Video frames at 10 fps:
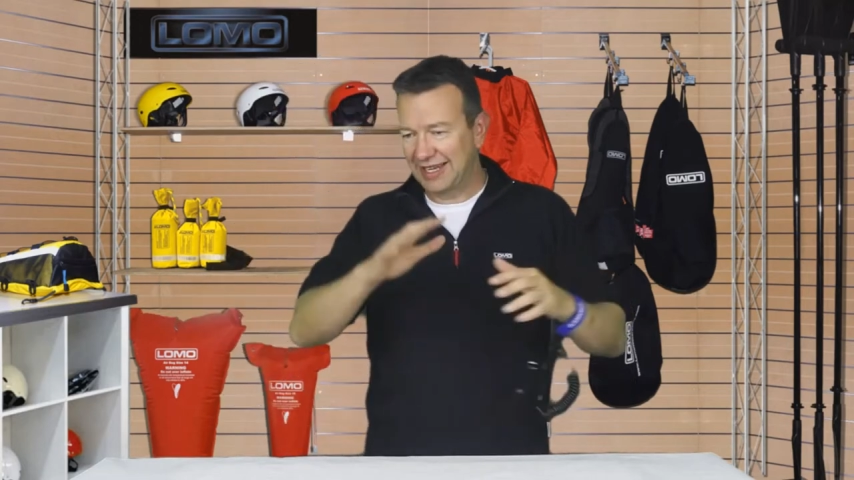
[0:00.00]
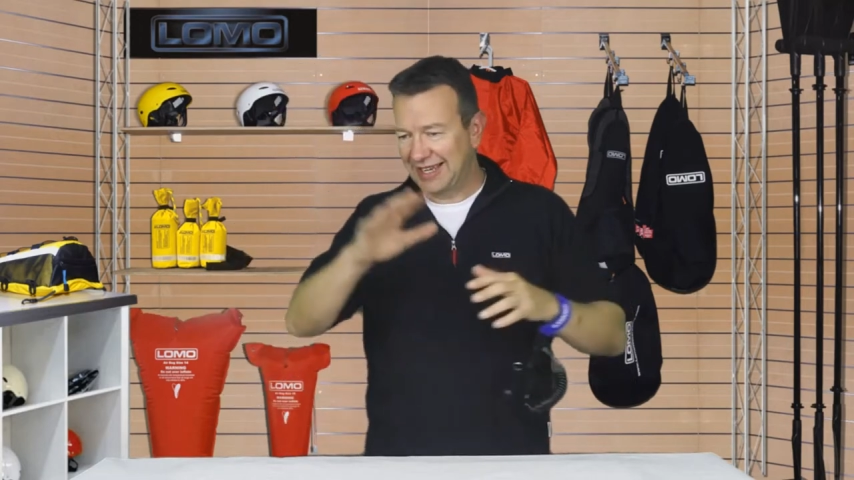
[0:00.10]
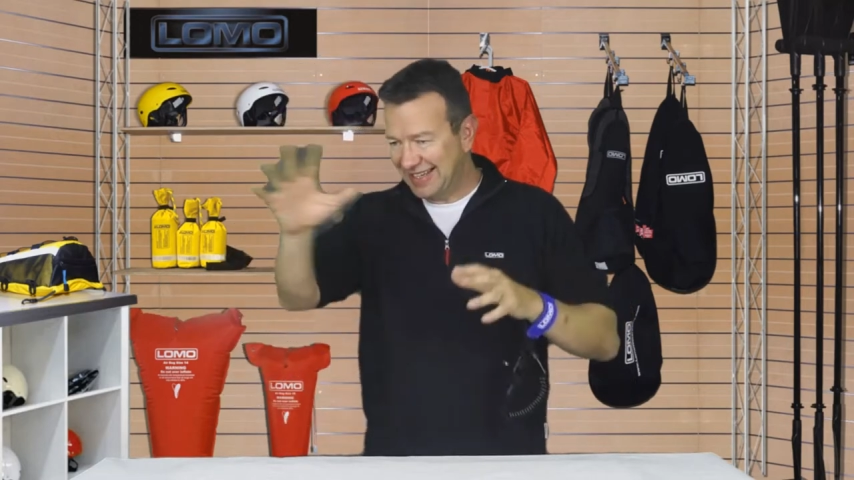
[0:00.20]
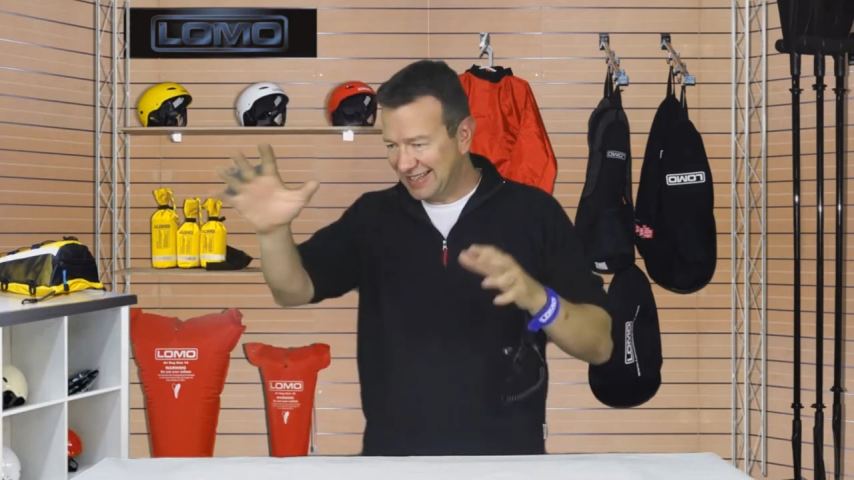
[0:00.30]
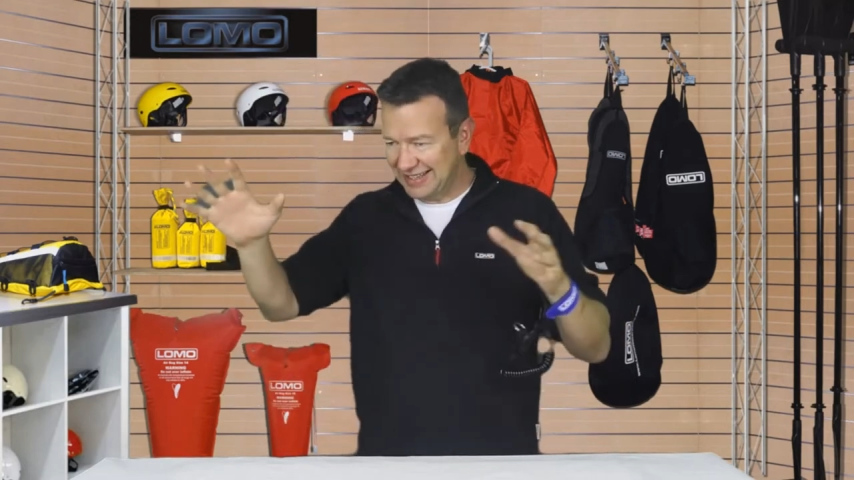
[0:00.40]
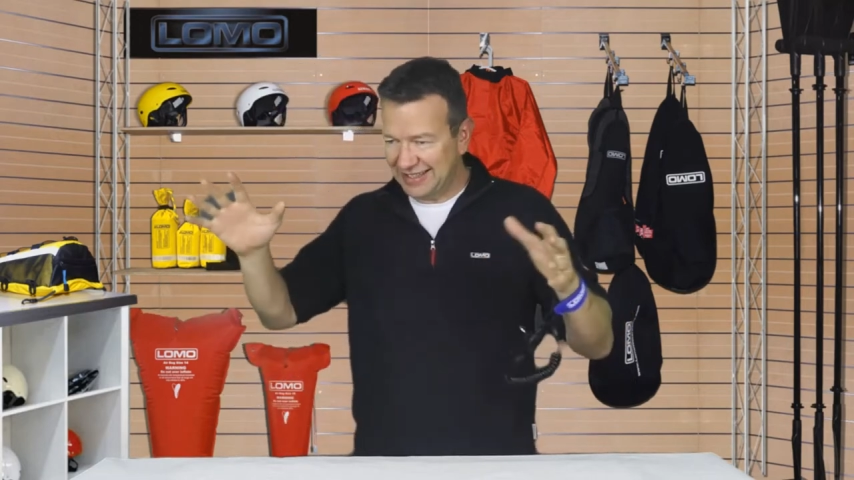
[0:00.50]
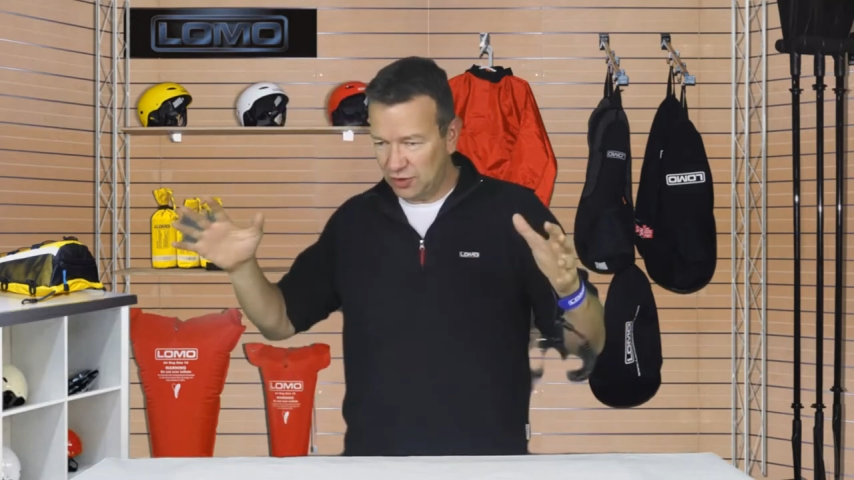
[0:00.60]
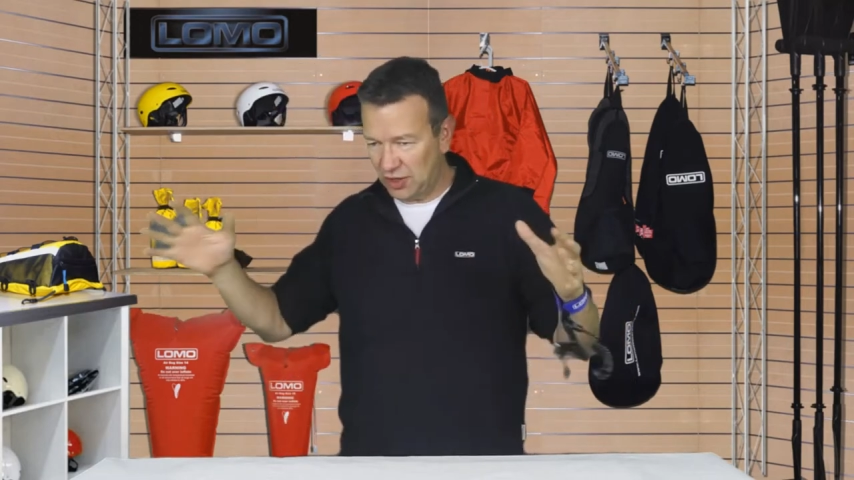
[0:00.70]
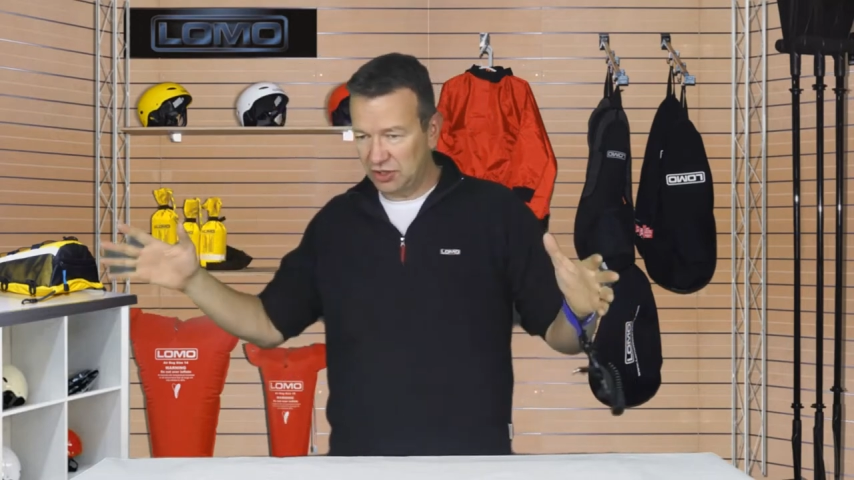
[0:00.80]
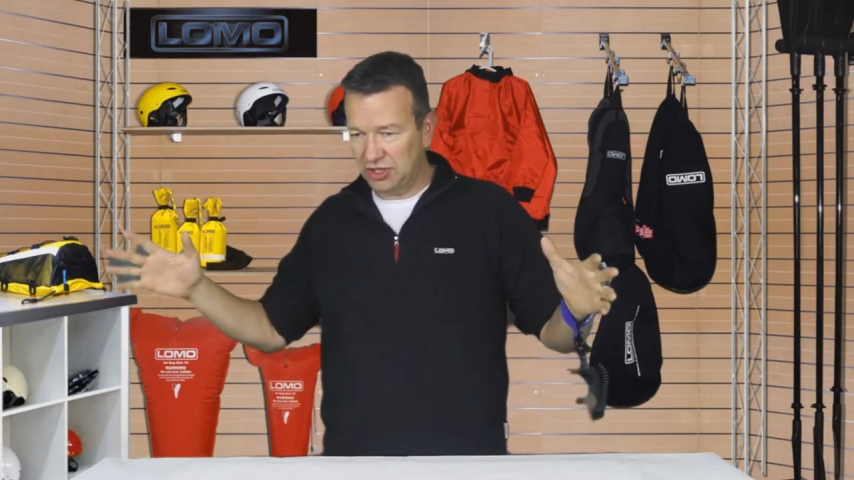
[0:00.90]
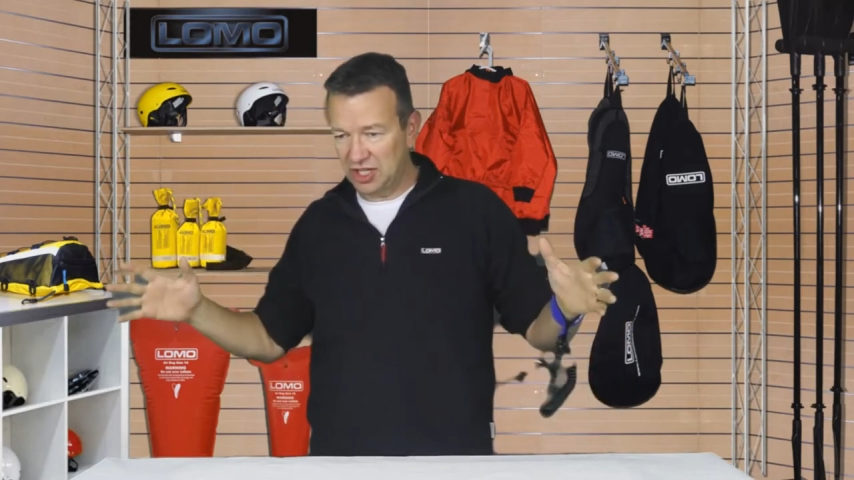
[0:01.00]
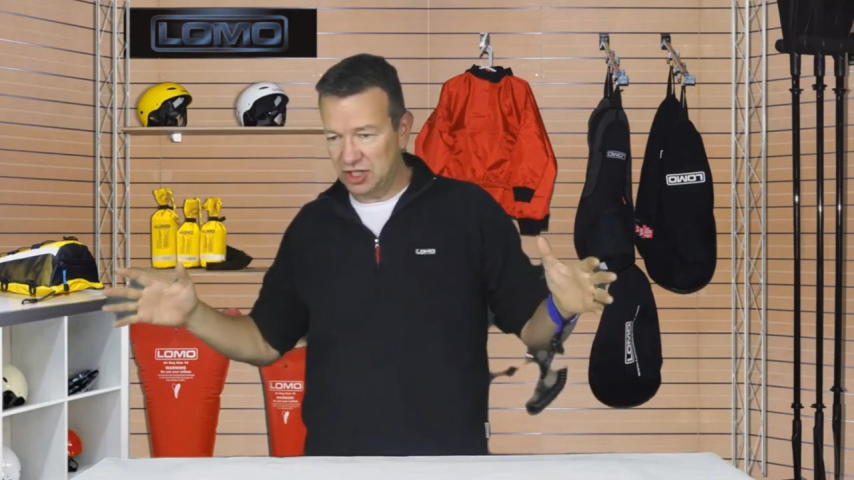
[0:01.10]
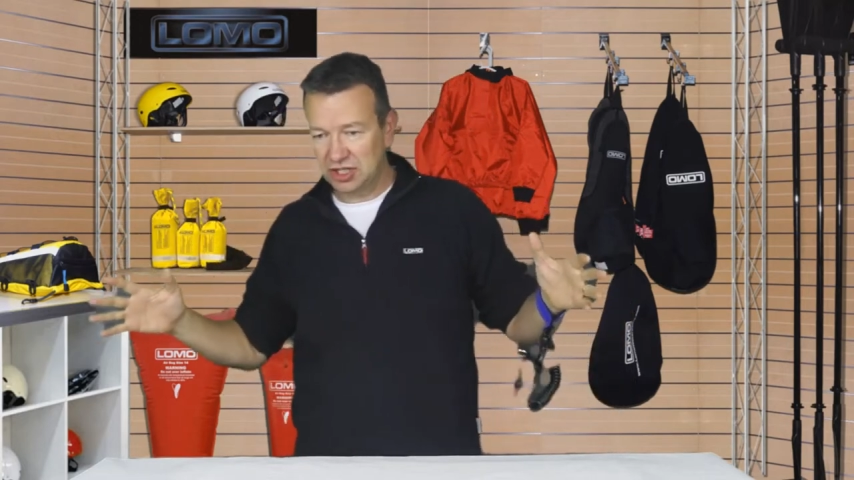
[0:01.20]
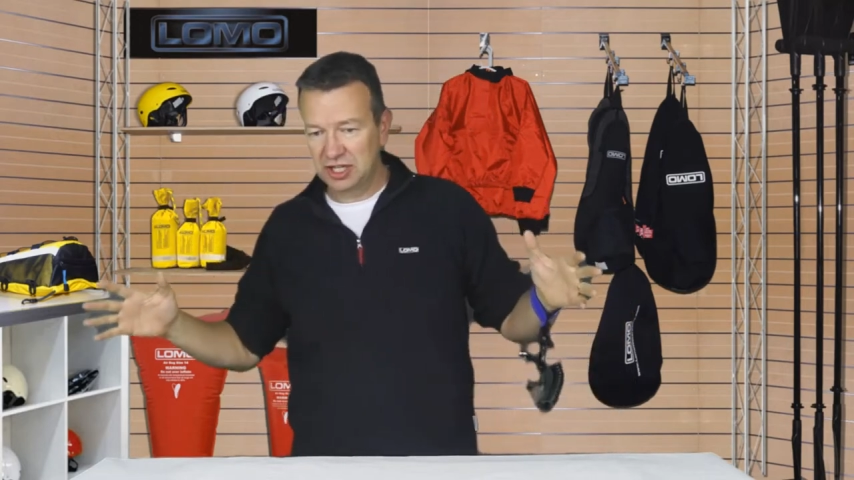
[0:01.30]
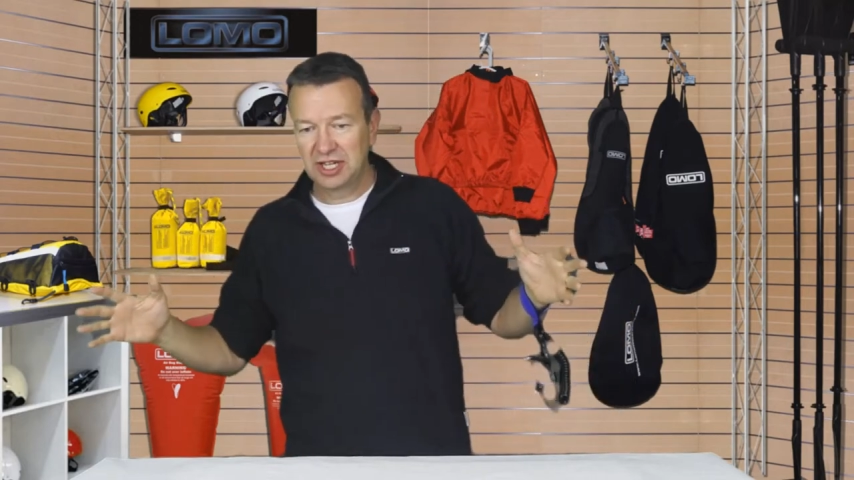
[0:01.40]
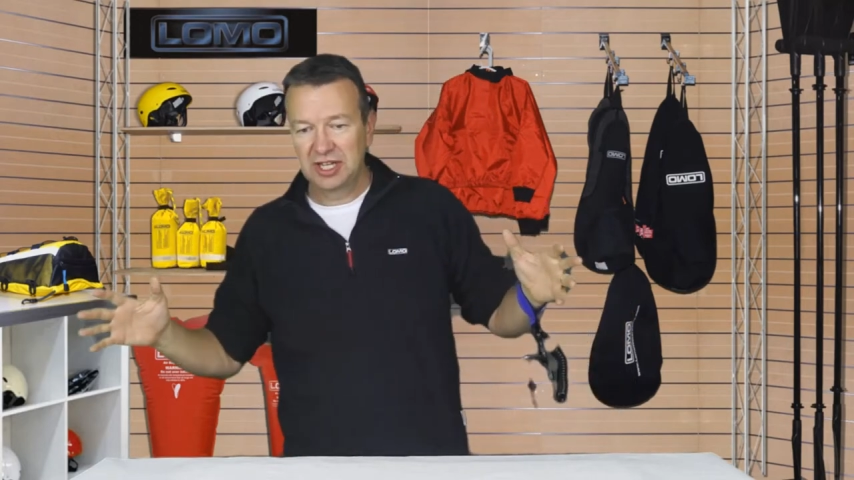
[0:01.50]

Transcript: getting to a location